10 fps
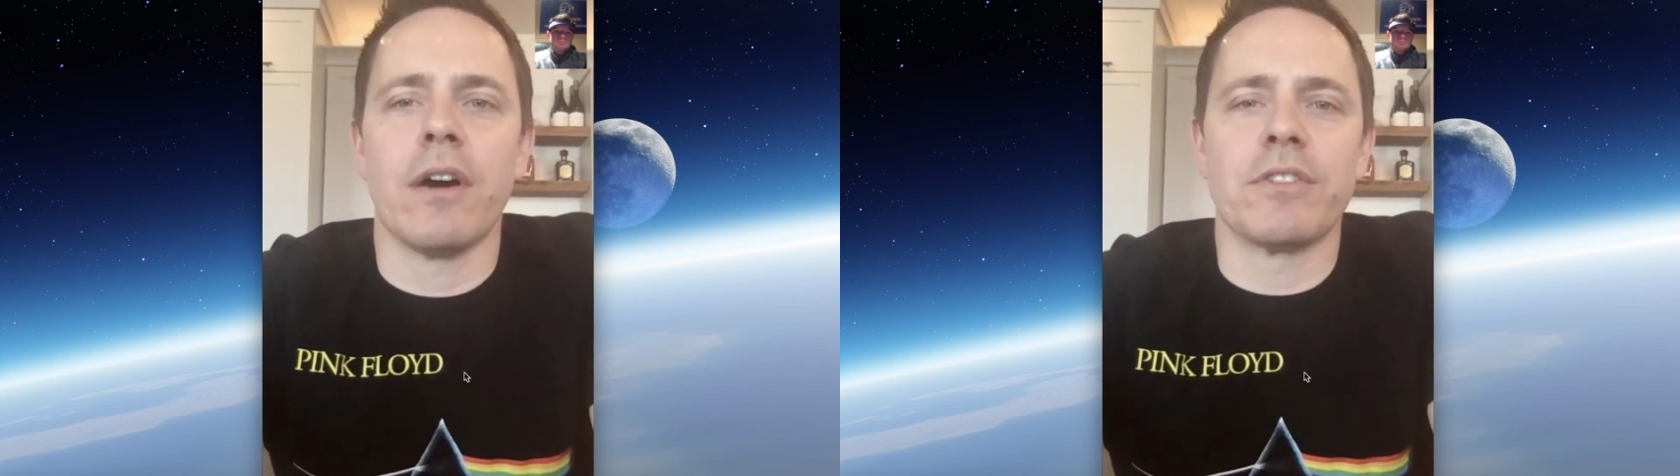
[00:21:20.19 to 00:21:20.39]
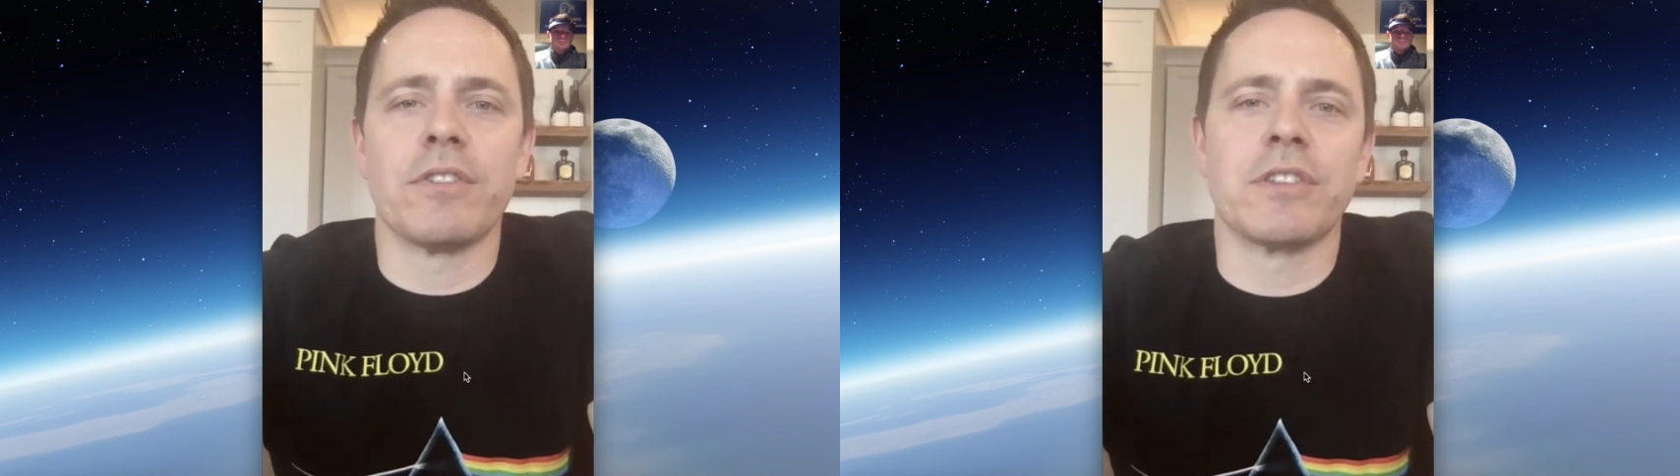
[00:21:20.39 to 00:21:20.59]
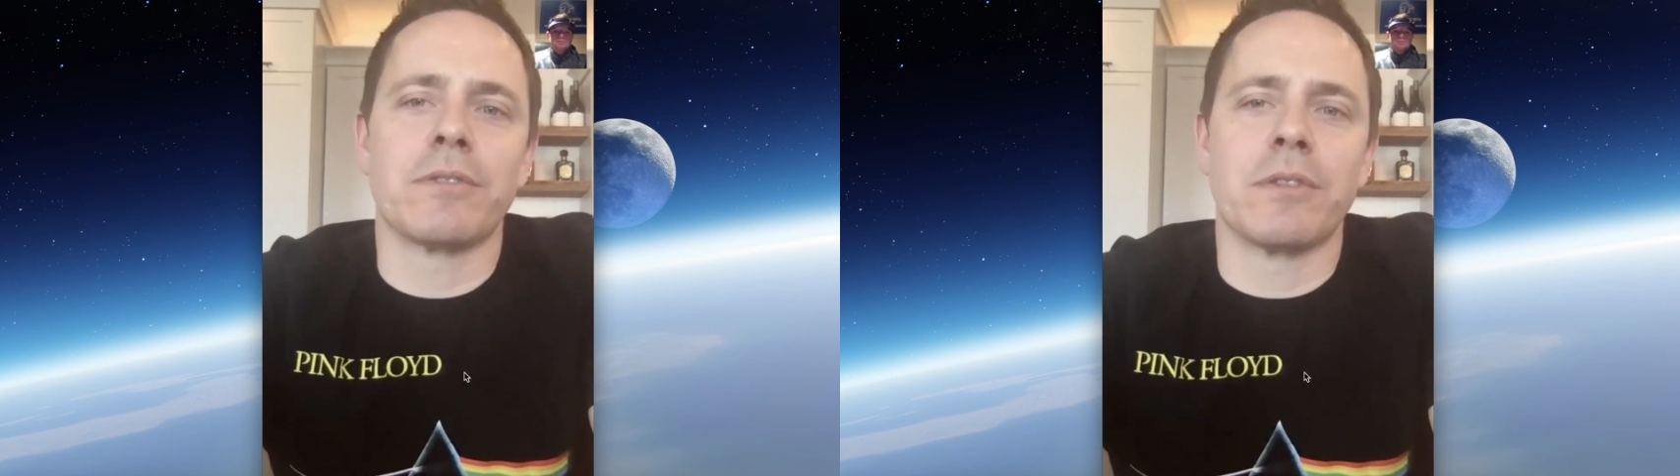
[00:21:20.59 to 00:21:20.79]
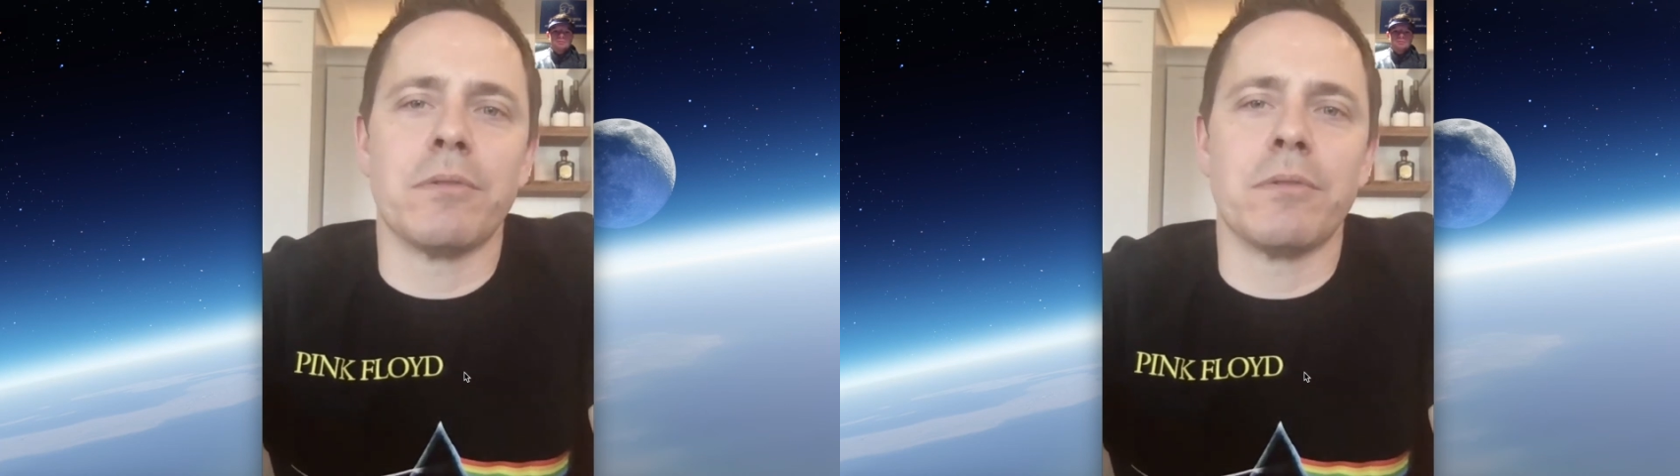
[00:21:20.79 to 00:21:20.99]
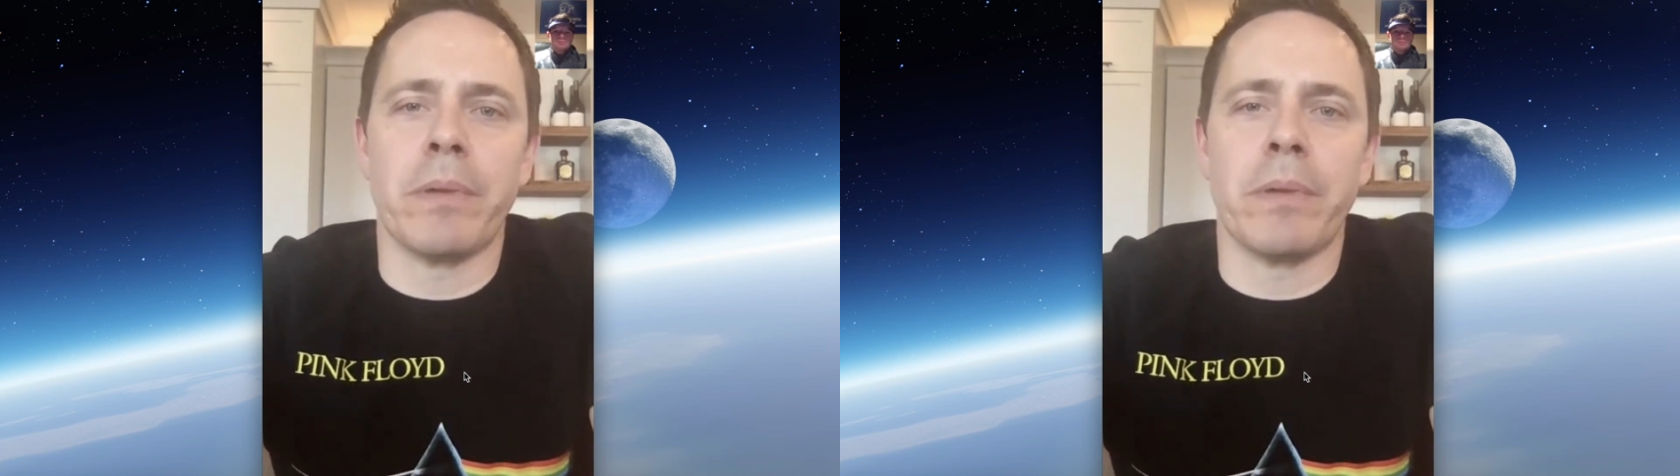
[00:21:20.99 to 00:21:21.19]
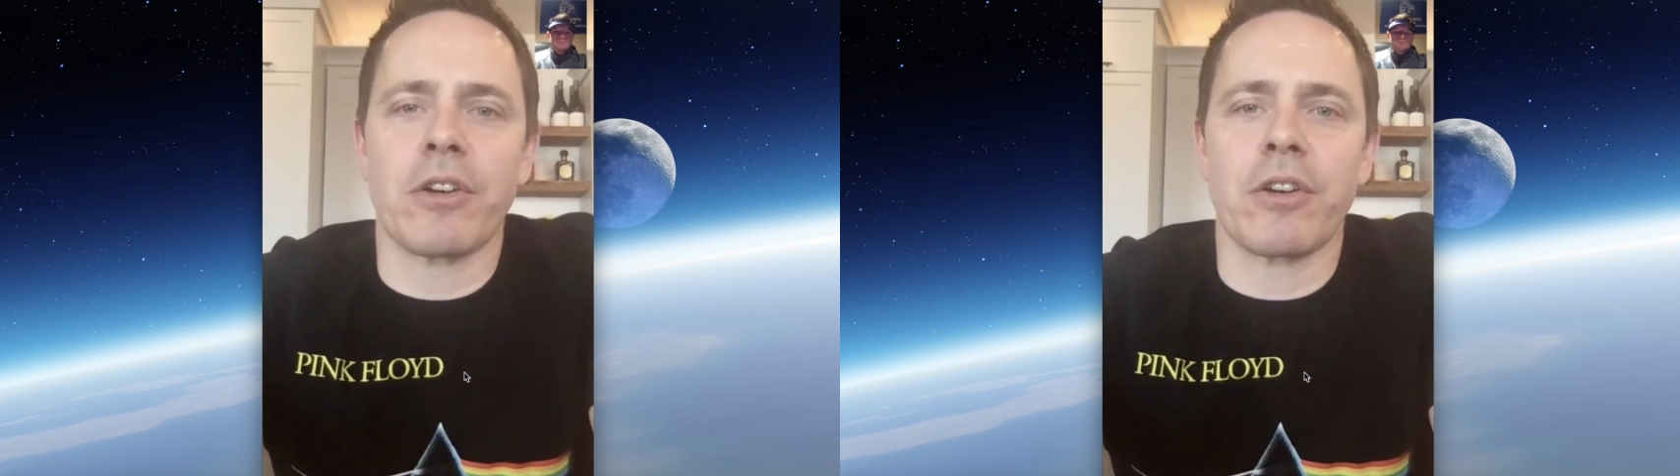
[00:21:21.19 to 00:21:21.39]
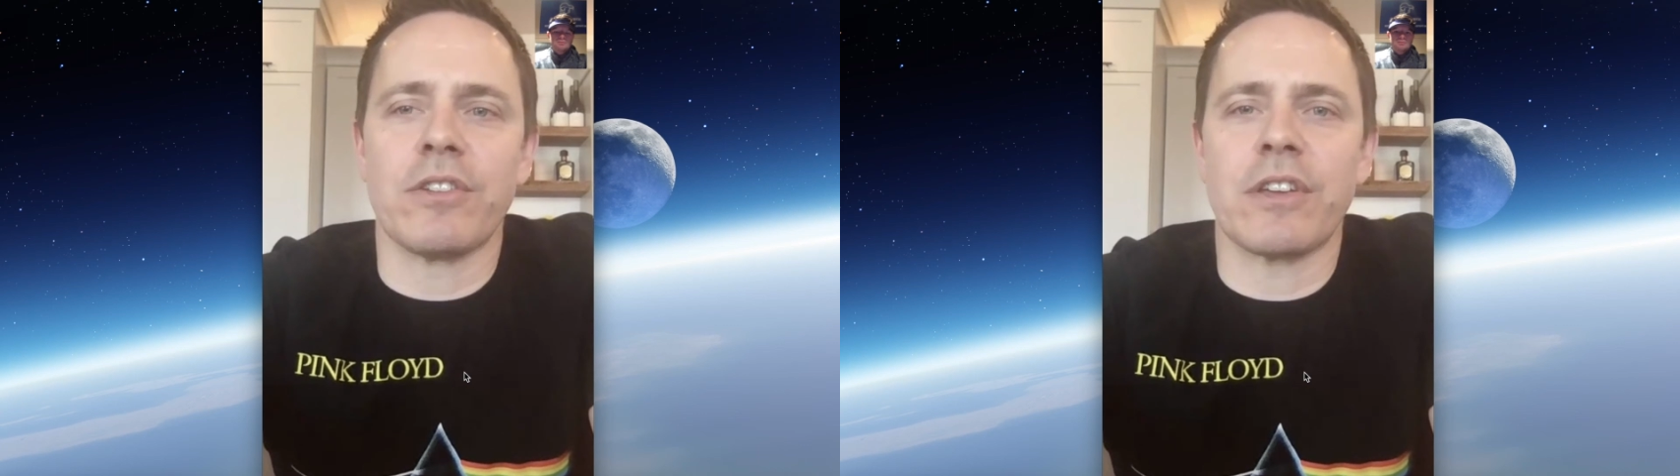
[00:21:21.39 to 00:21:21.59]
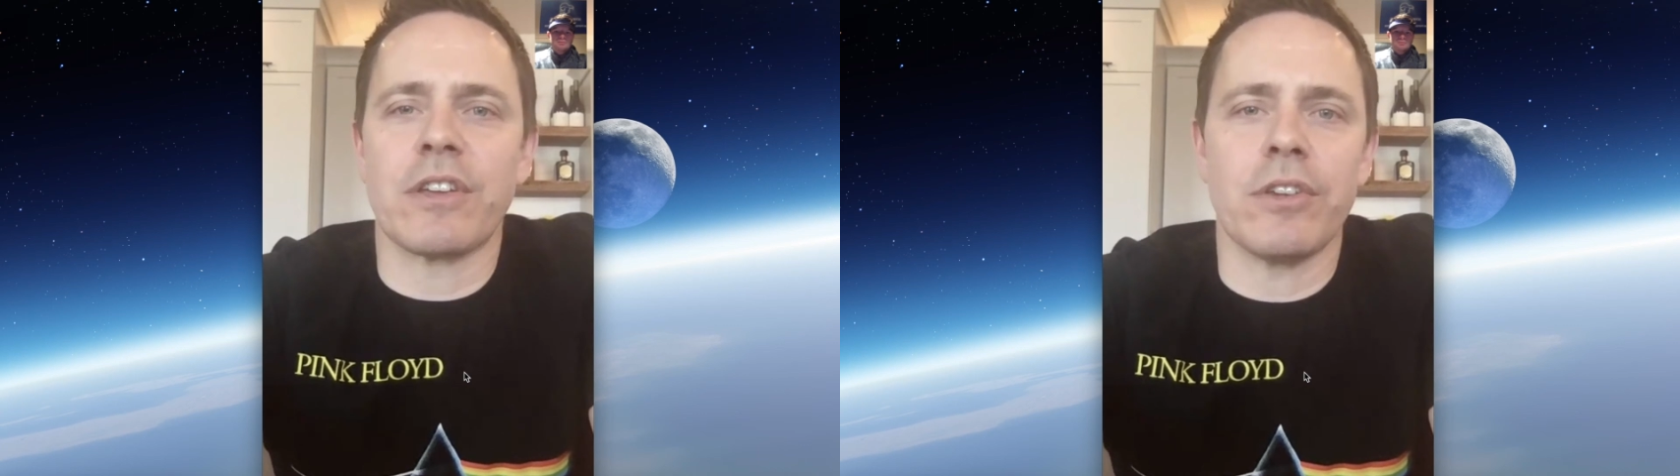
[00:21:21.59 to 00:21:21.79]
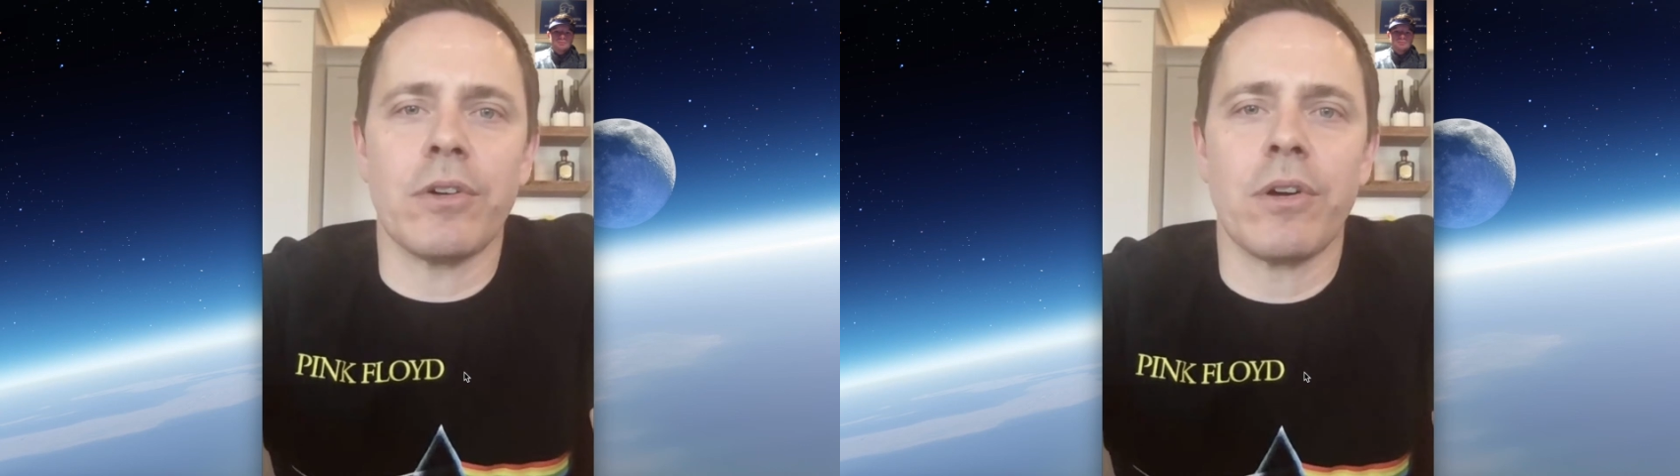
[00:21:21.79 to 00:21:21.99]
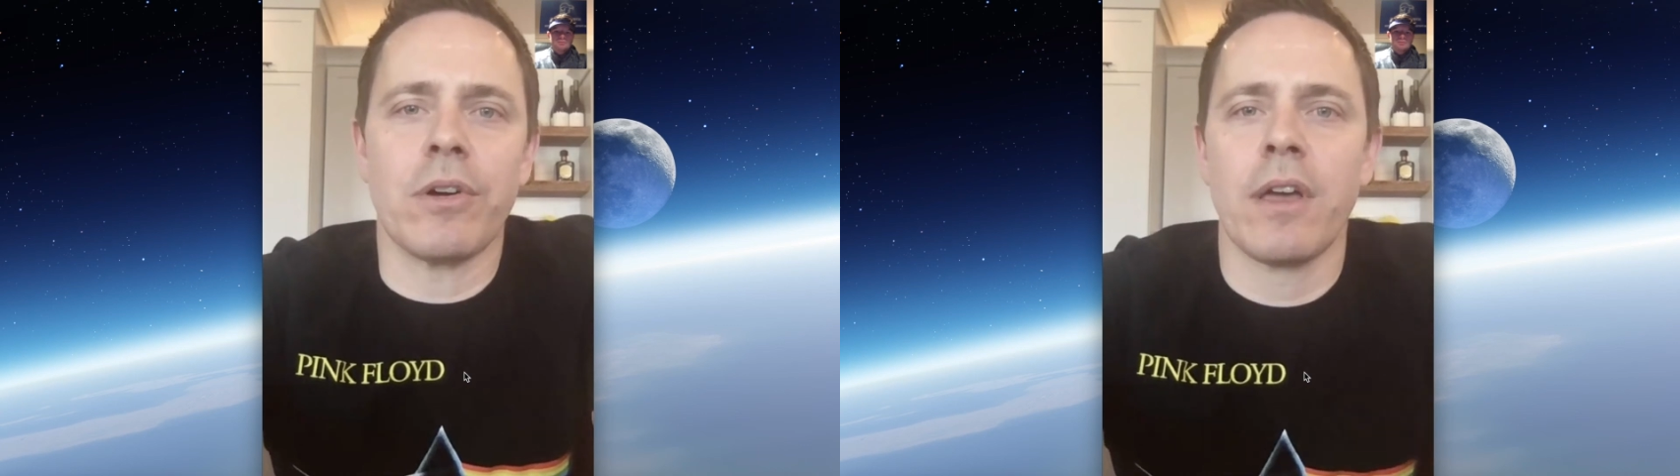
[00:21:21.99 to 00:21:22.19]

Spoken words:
of something bigger than just you.